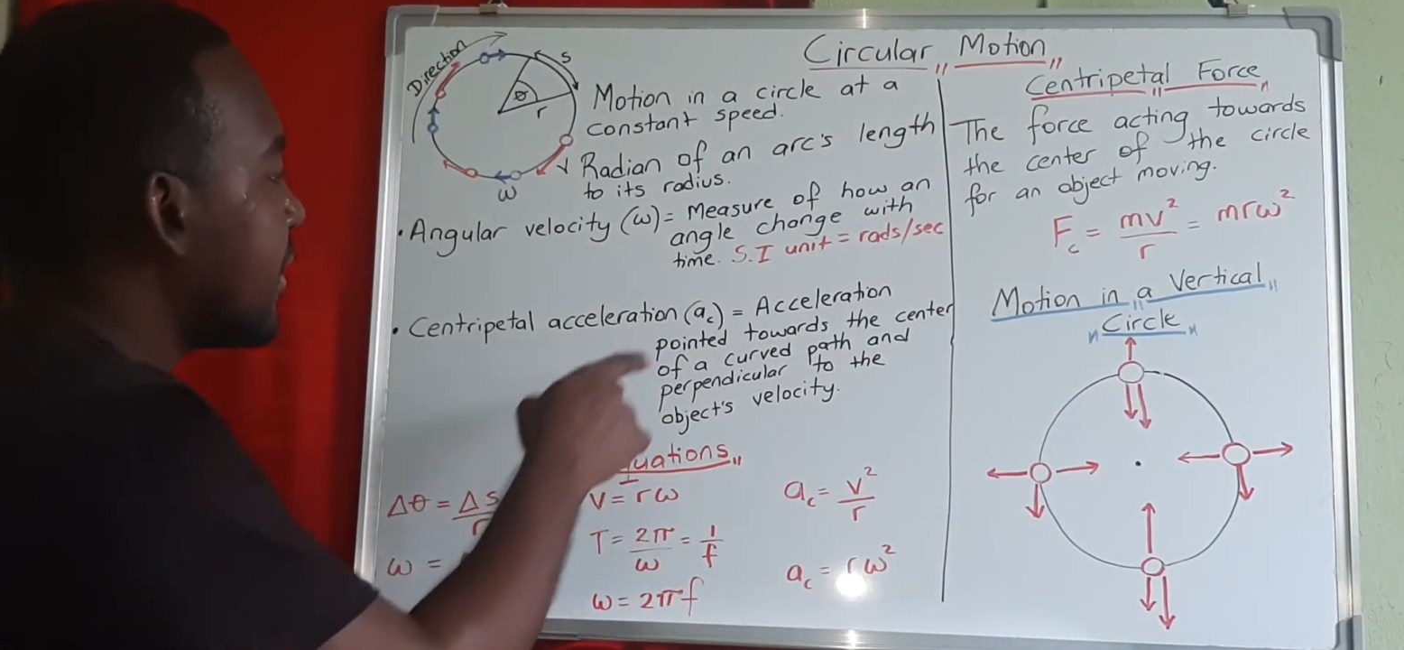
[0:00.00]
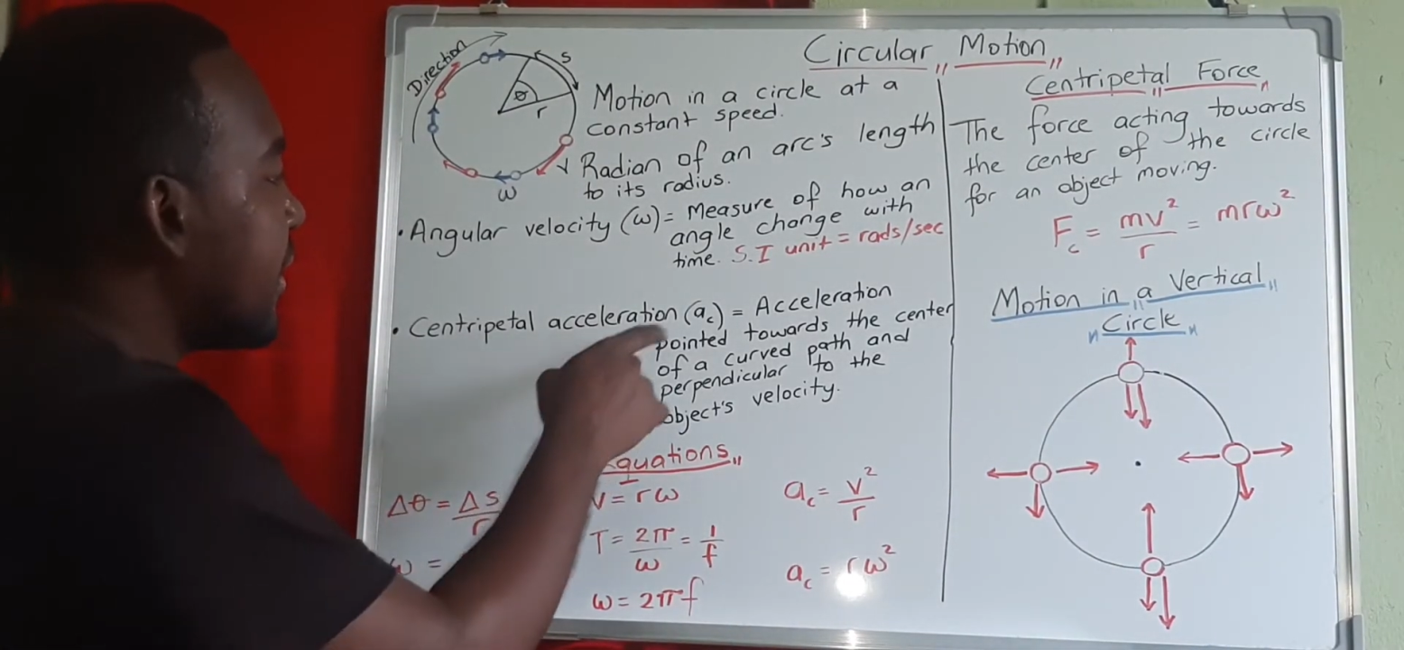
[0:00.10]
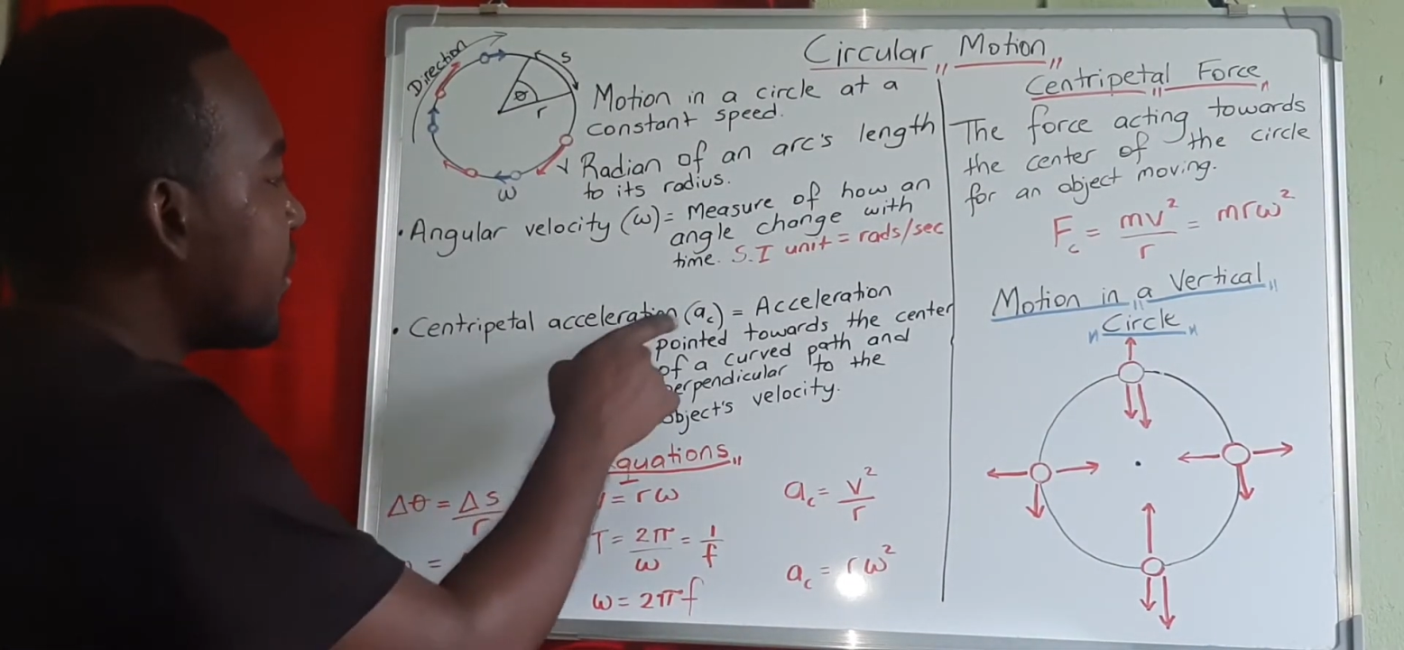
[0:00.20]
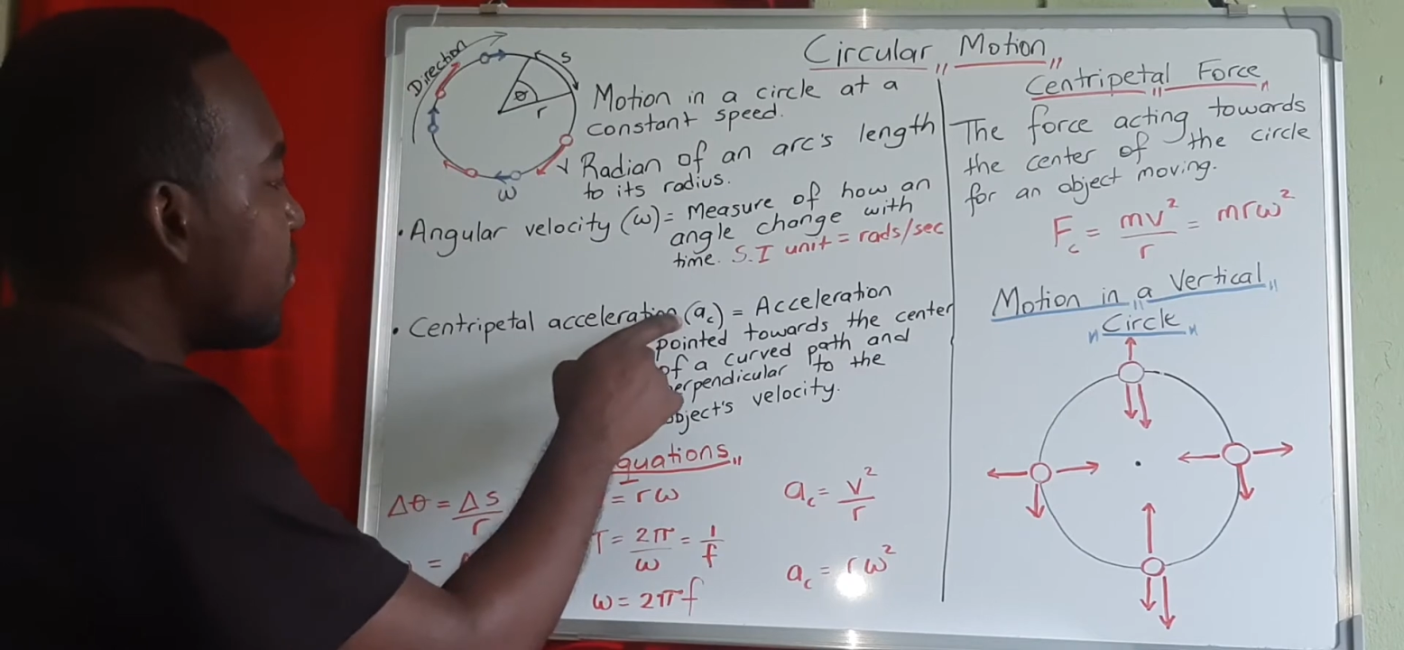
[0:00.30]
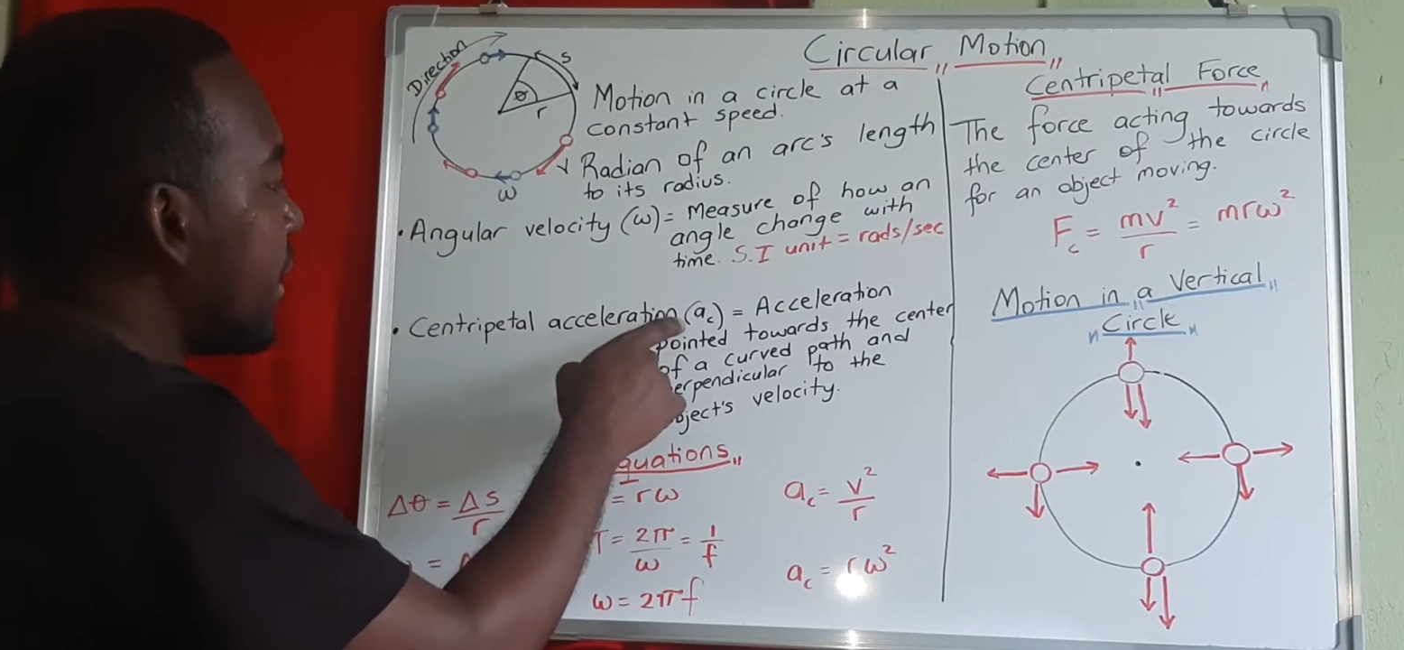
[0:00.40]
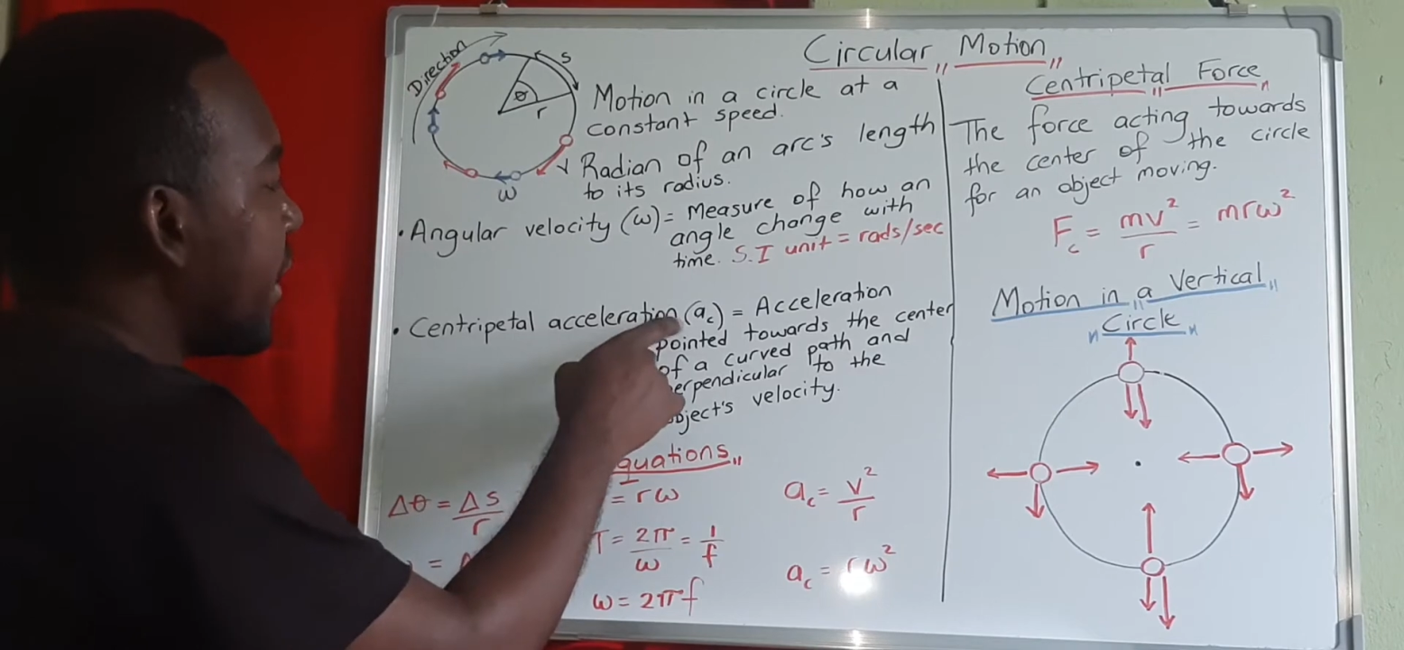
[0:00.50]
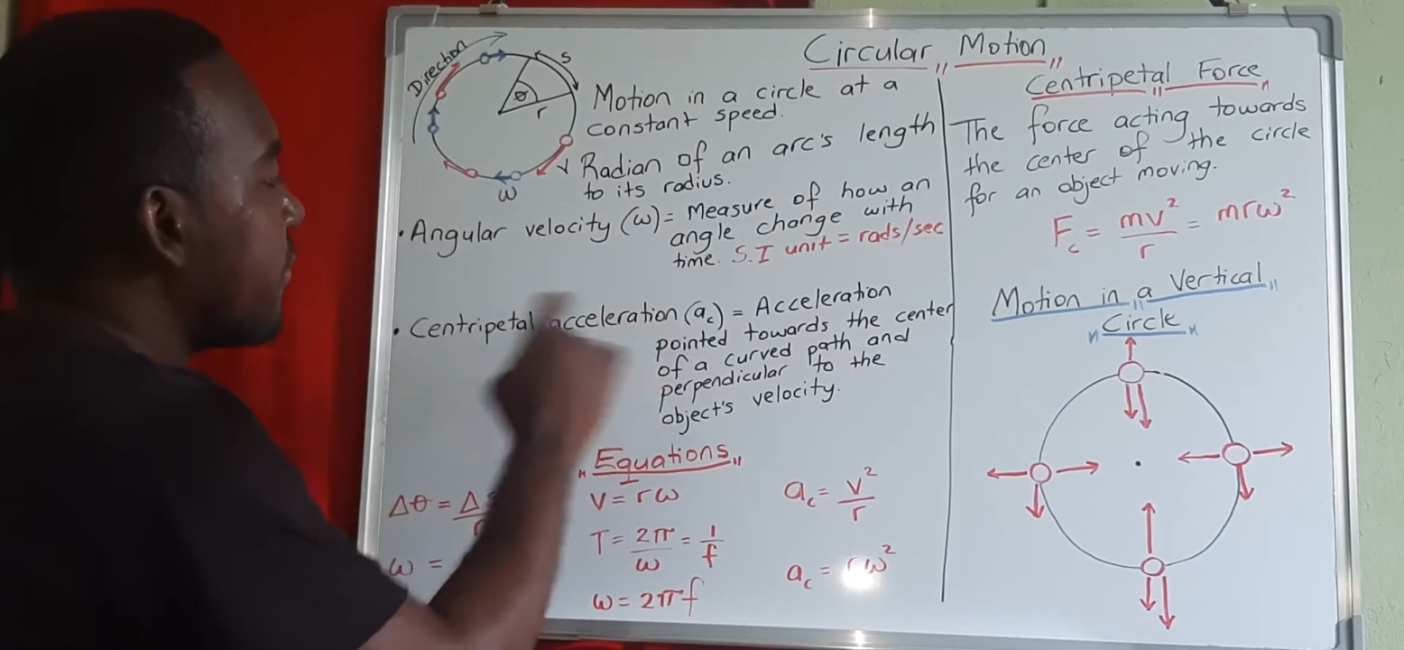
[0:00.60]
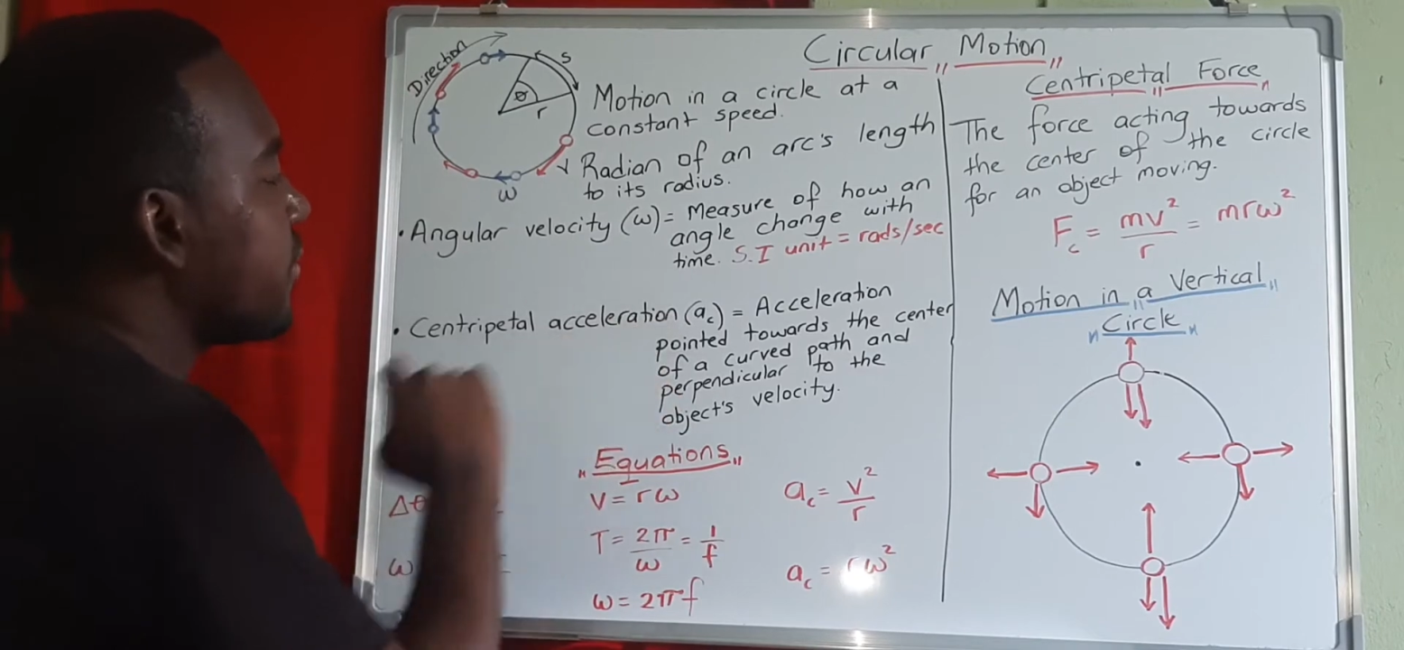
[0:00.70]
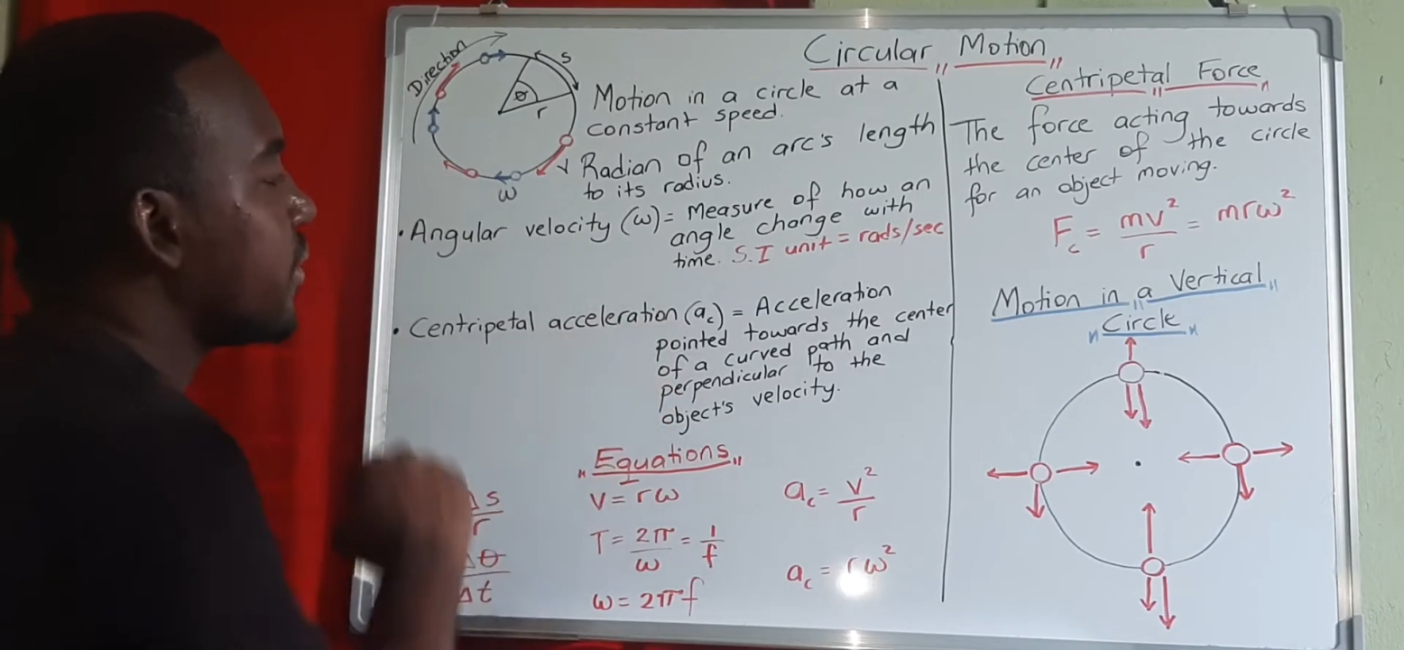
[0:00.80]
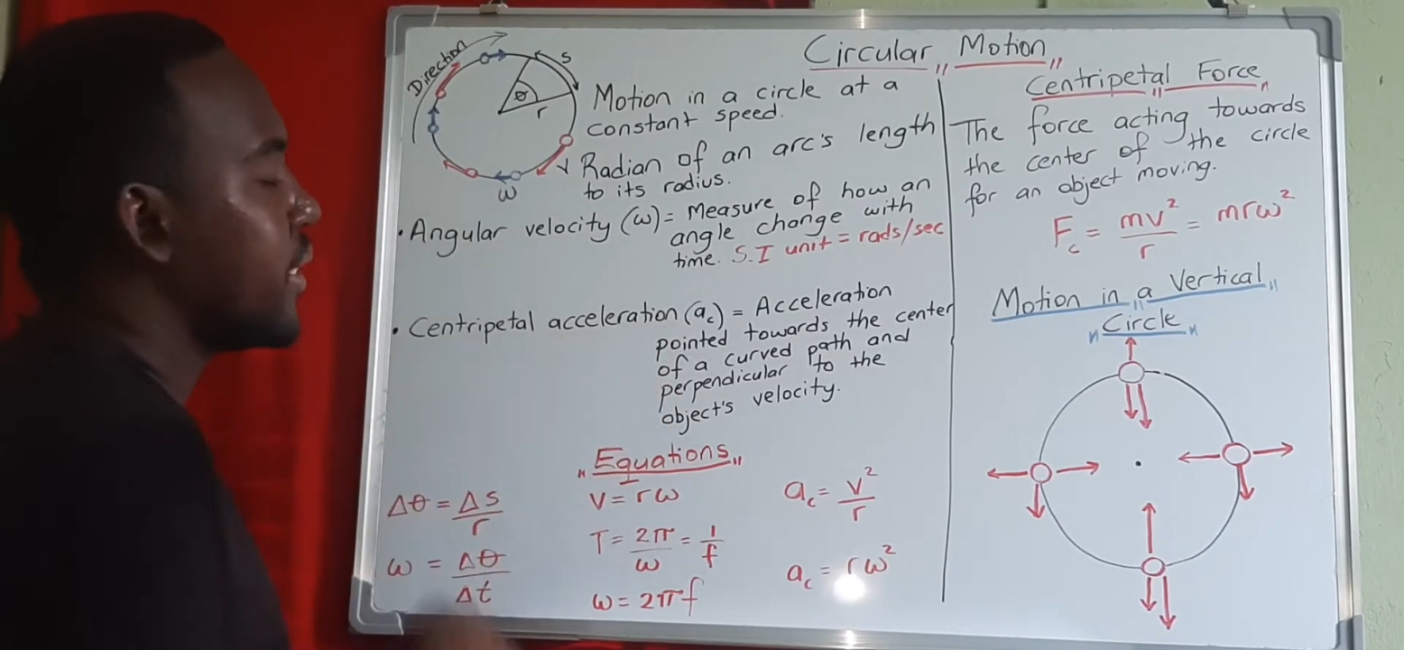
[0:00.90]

that we have